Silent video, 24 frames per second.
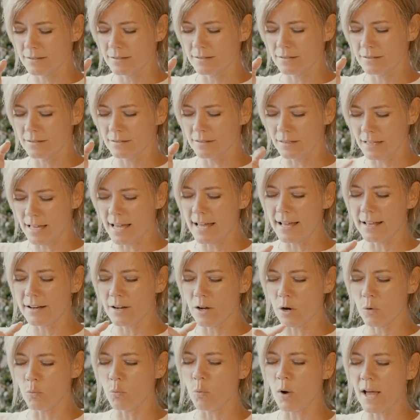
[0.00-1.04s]
led
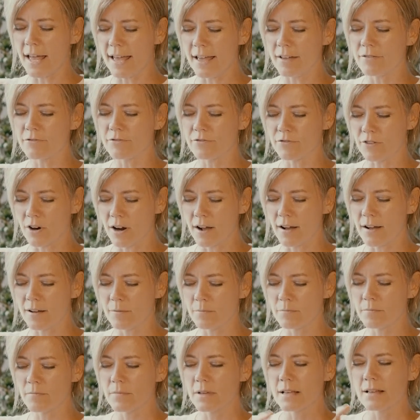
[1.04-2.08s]
away
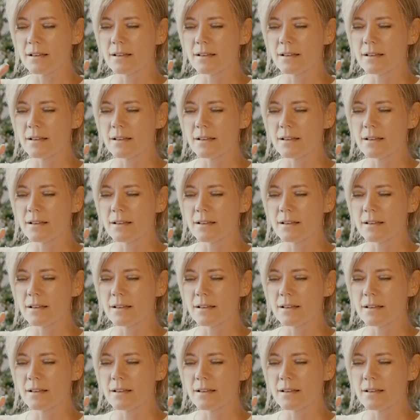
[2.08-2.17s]
from